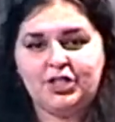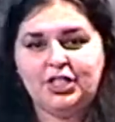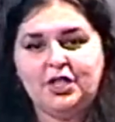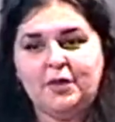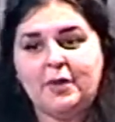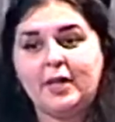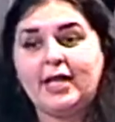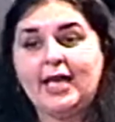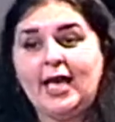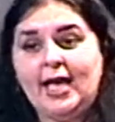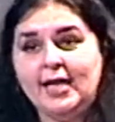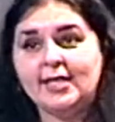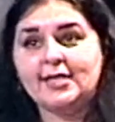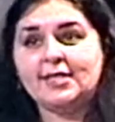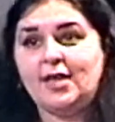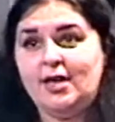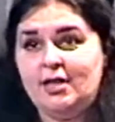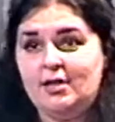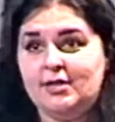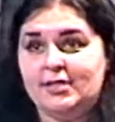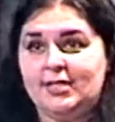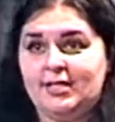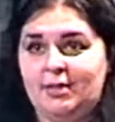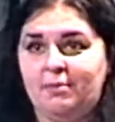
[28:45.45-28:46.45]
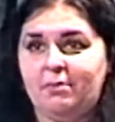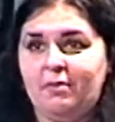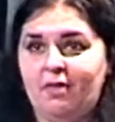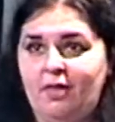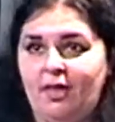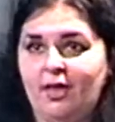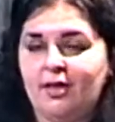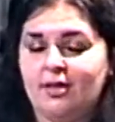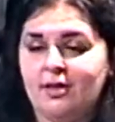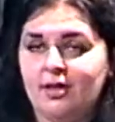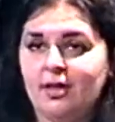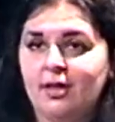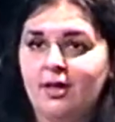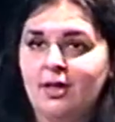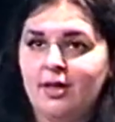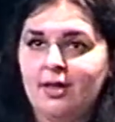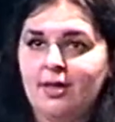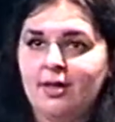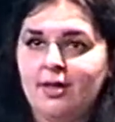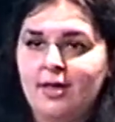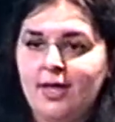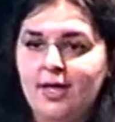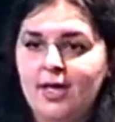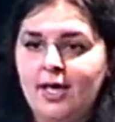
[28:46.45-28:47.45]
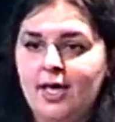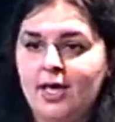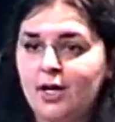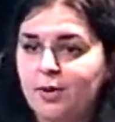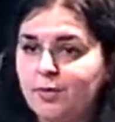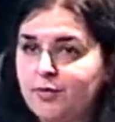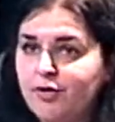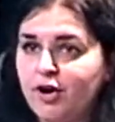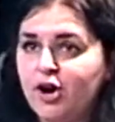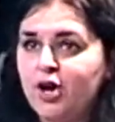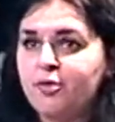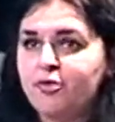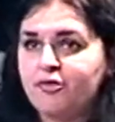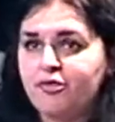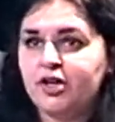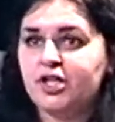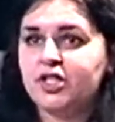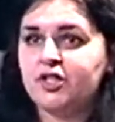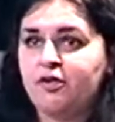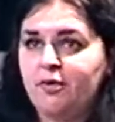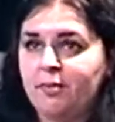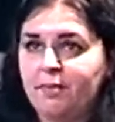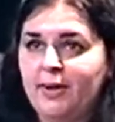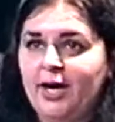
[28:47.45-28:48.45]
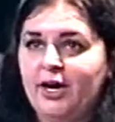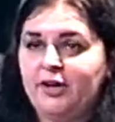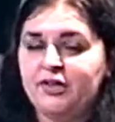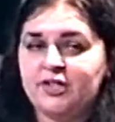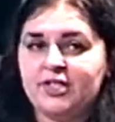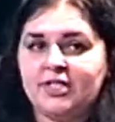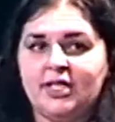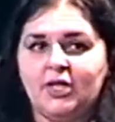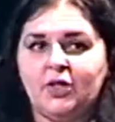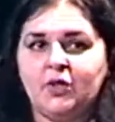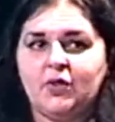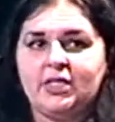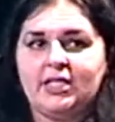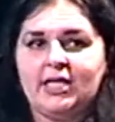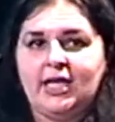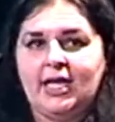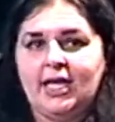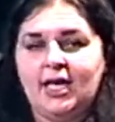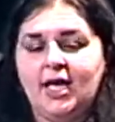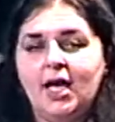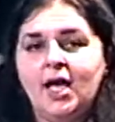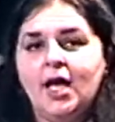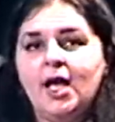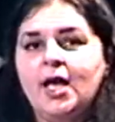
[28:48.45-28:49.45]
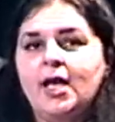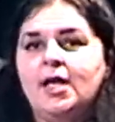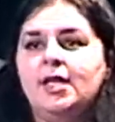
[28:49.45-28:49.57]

you know, in case I asked something inappropriate or embarrassing or silly.